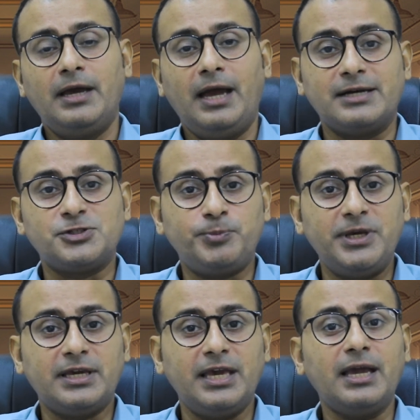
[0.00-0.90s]
and
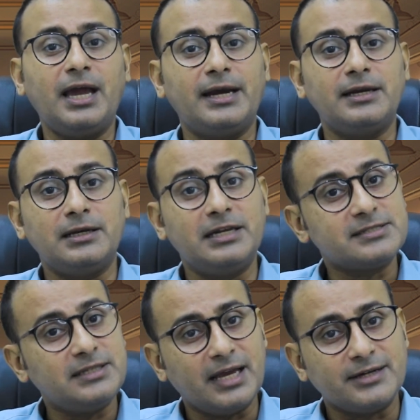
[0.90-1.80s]
speaking and
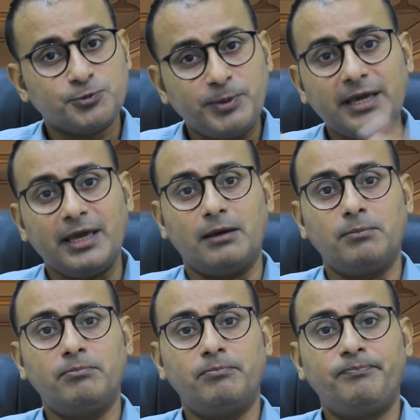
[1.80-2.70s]
listening and
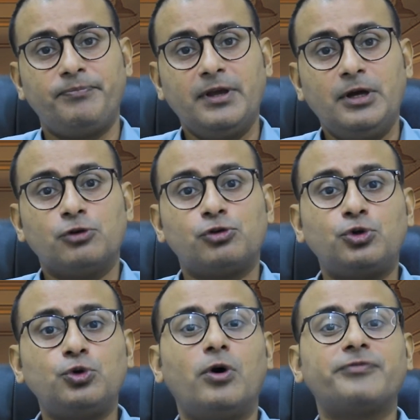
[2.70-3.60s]
speaking. So
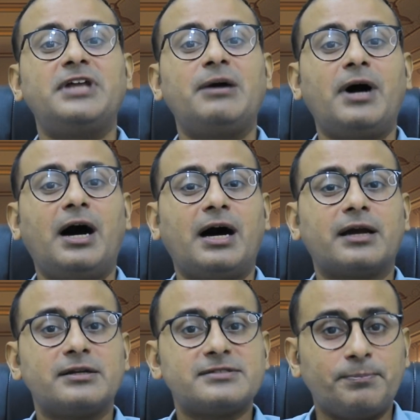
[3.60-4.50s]
2 of them
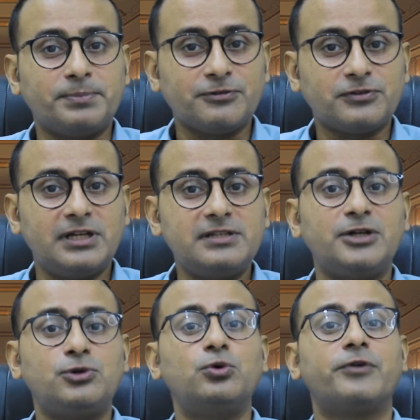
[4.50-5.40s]
are receptive skills
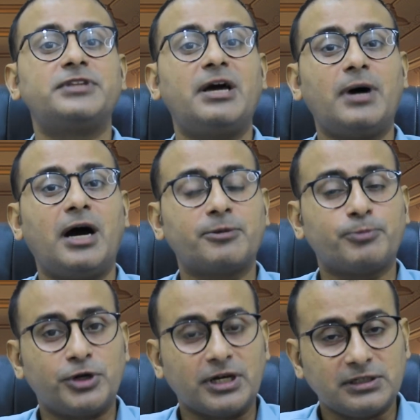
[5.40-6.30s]
and 2 of them are
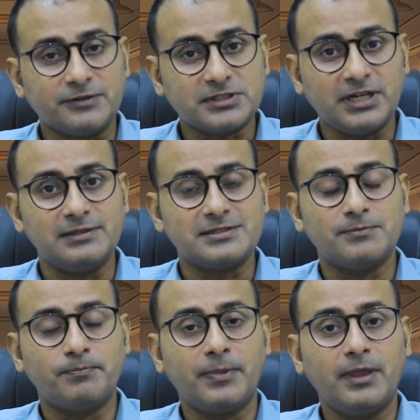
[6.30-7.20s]
productive
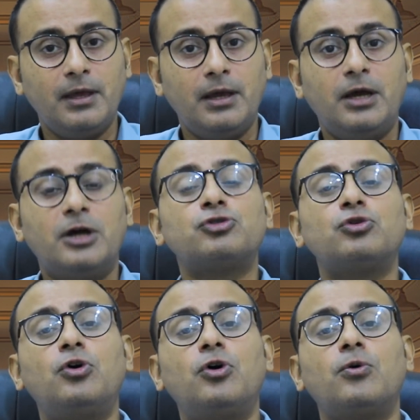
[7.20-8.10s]
skills.
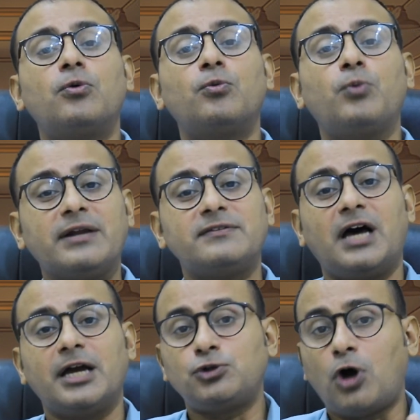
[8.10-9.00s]
So once
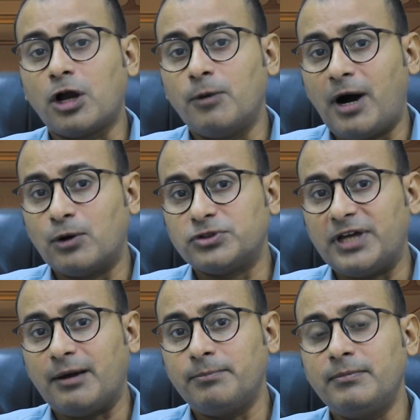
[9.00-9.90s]
I talk about
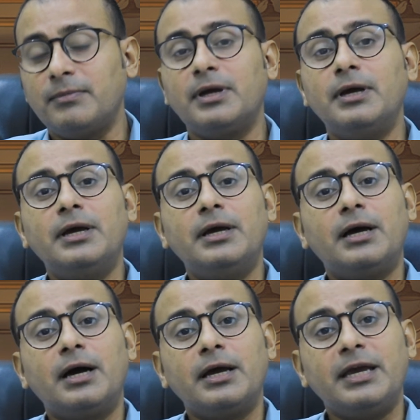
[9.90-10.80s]
them
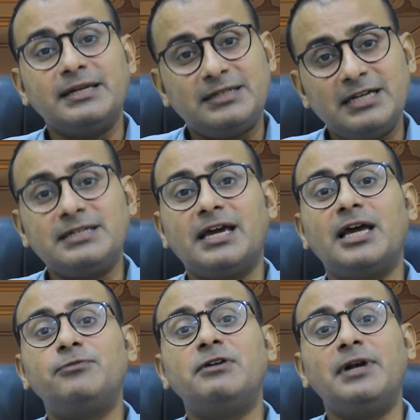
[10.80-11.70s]
in
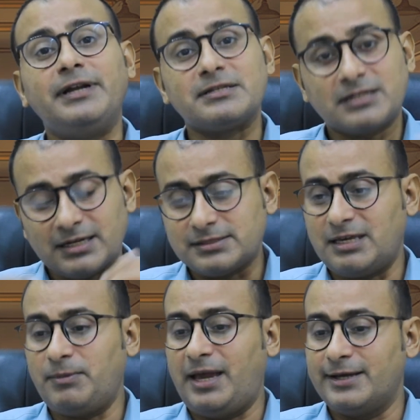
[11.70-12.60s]
detail, we will discuss
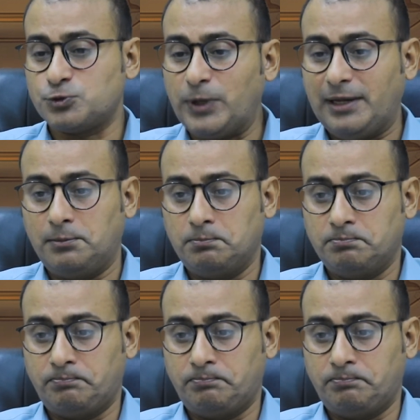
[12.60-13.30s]
them as well.